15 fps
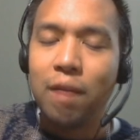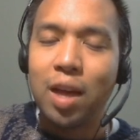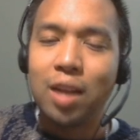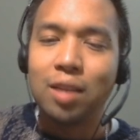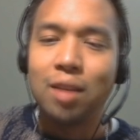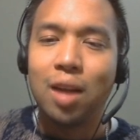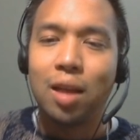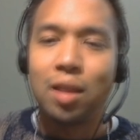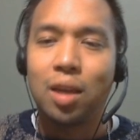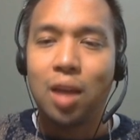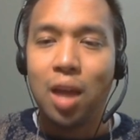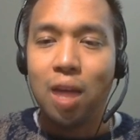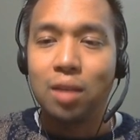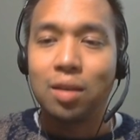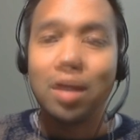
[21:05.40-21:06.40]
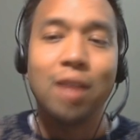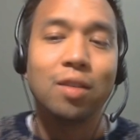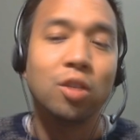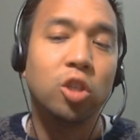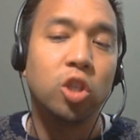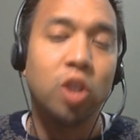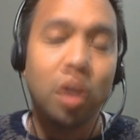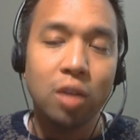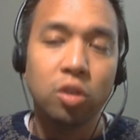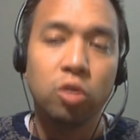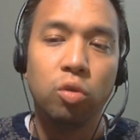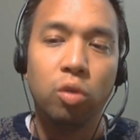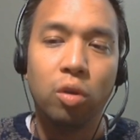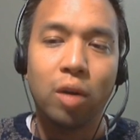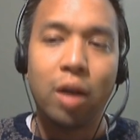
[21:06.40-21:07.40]
that is not the case, I suggest
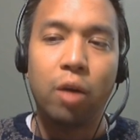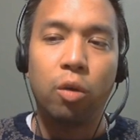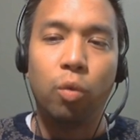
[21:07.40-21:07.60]
you look out a